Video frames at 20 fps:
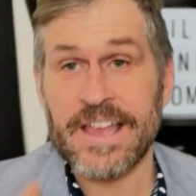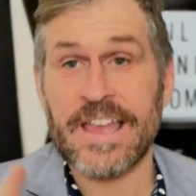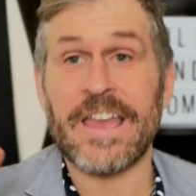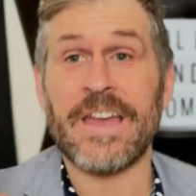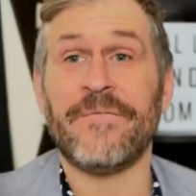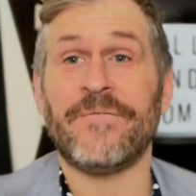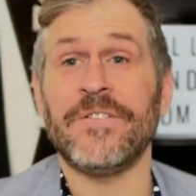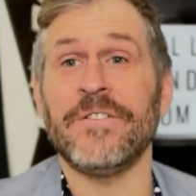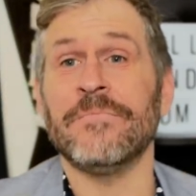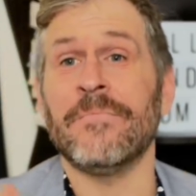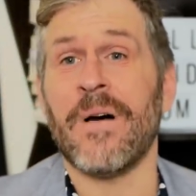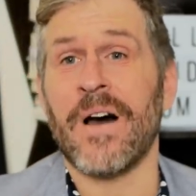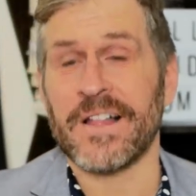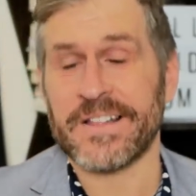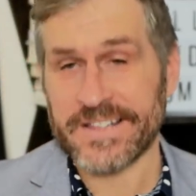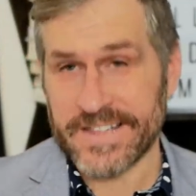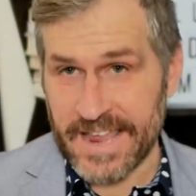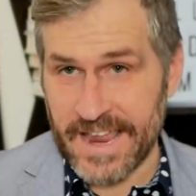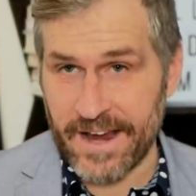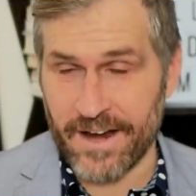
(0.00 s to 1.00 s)
If you
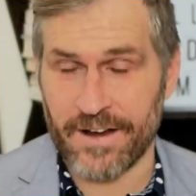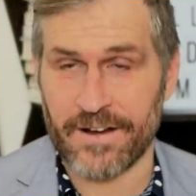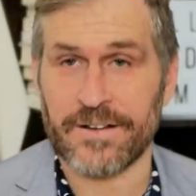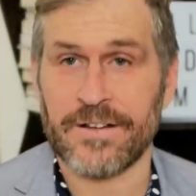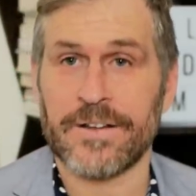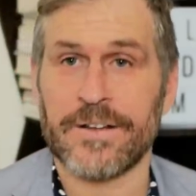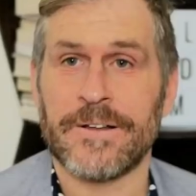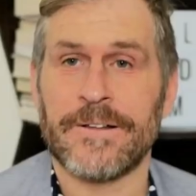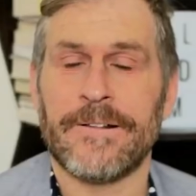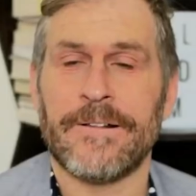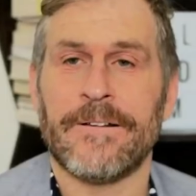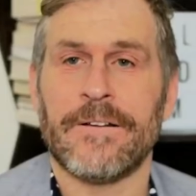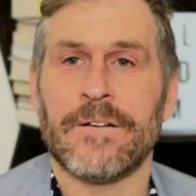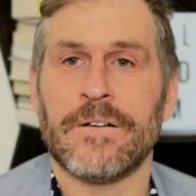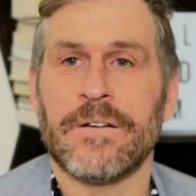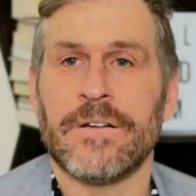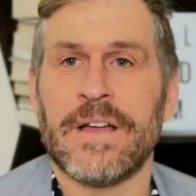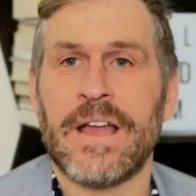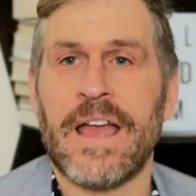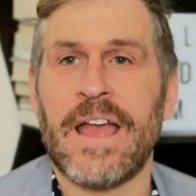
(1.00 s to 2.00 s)
must err.
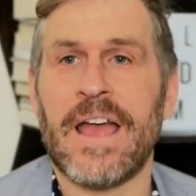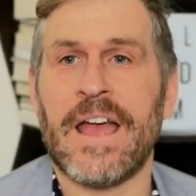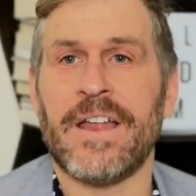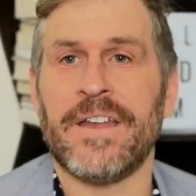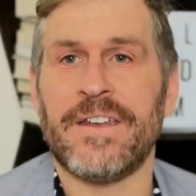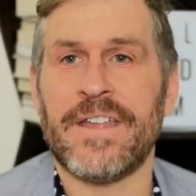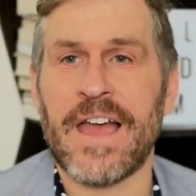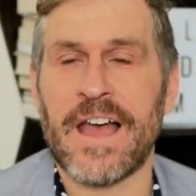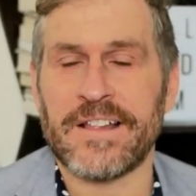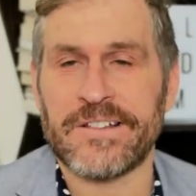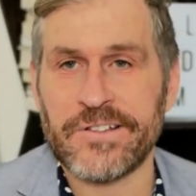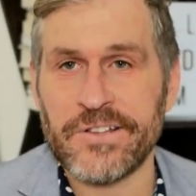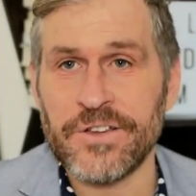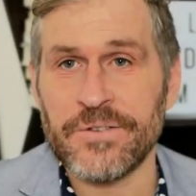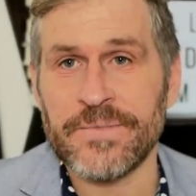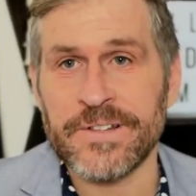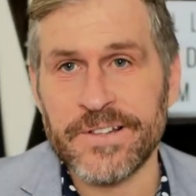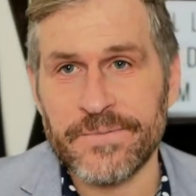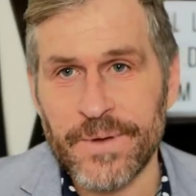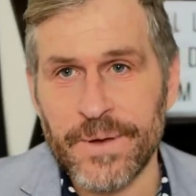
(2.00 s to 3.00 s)
And as
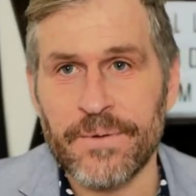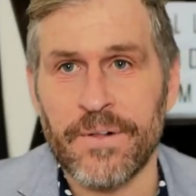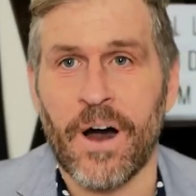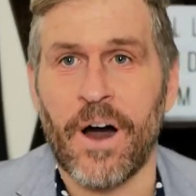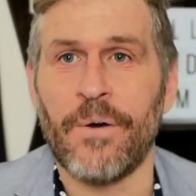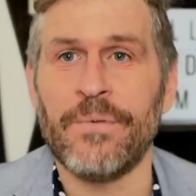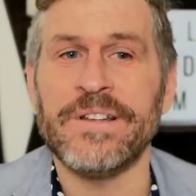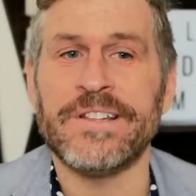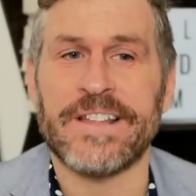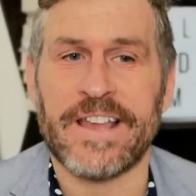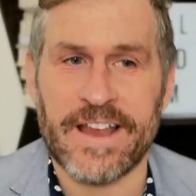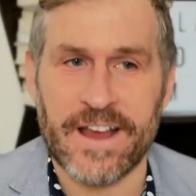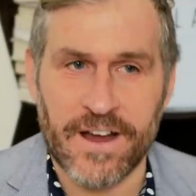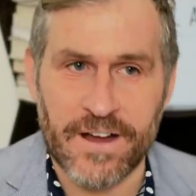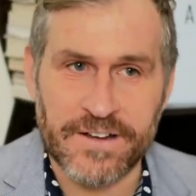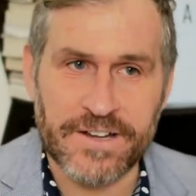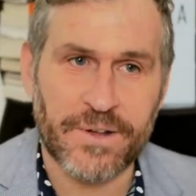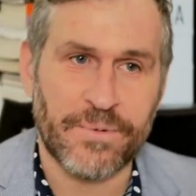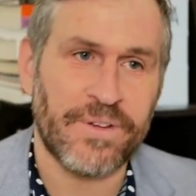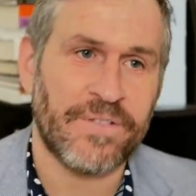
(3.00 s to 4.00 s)
humans, we will always err
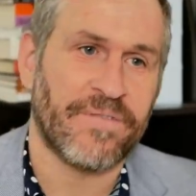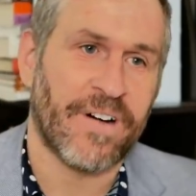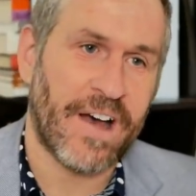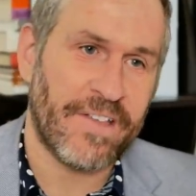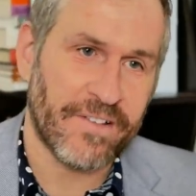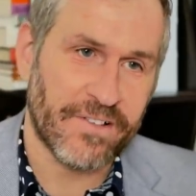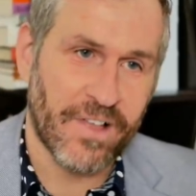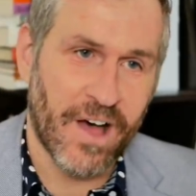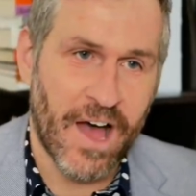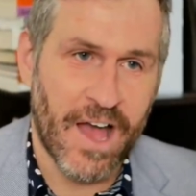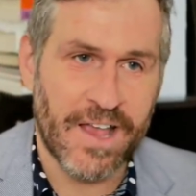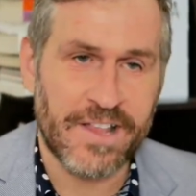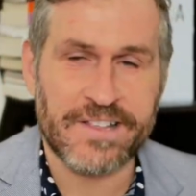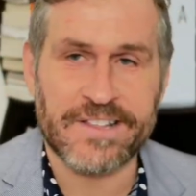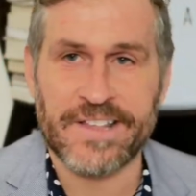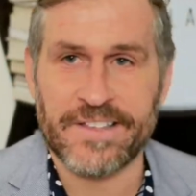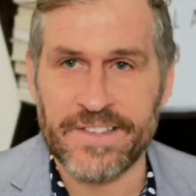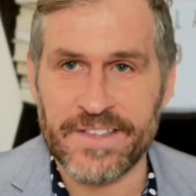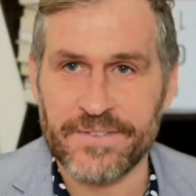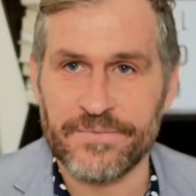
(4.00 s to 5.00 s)
until we find the
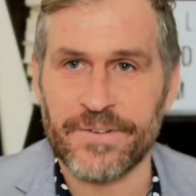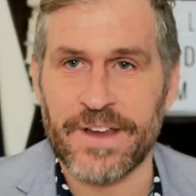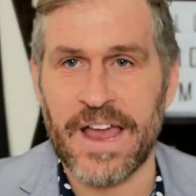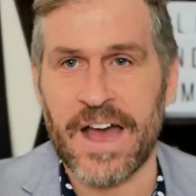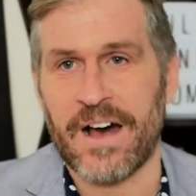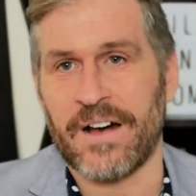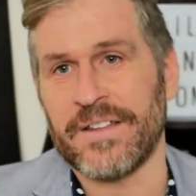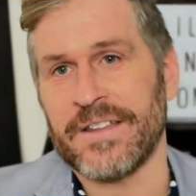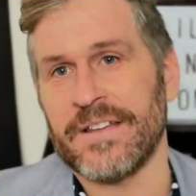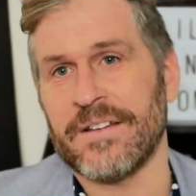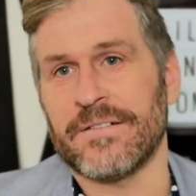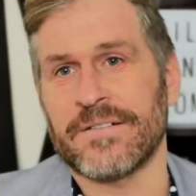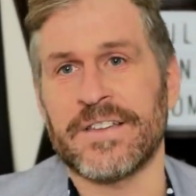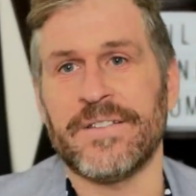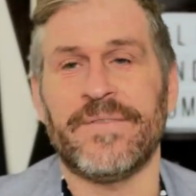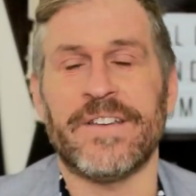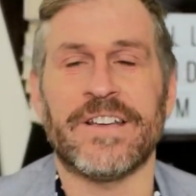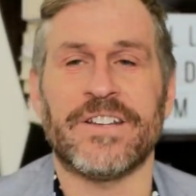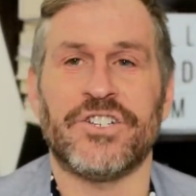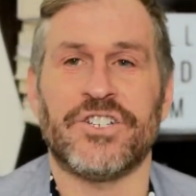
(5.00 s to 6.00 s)
lines. And then the reality will
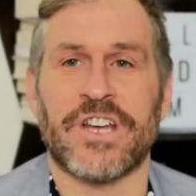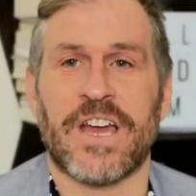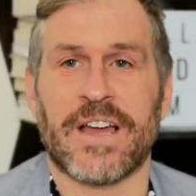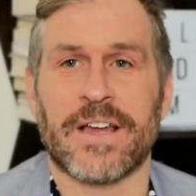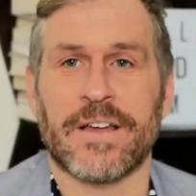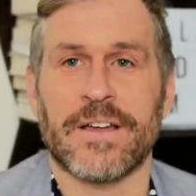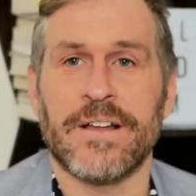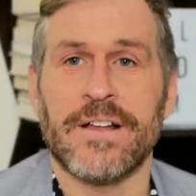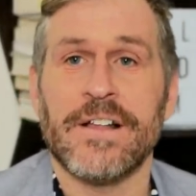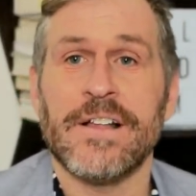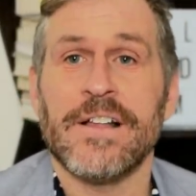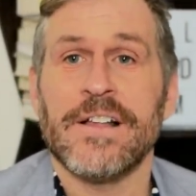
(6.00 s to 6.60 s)
give you a check.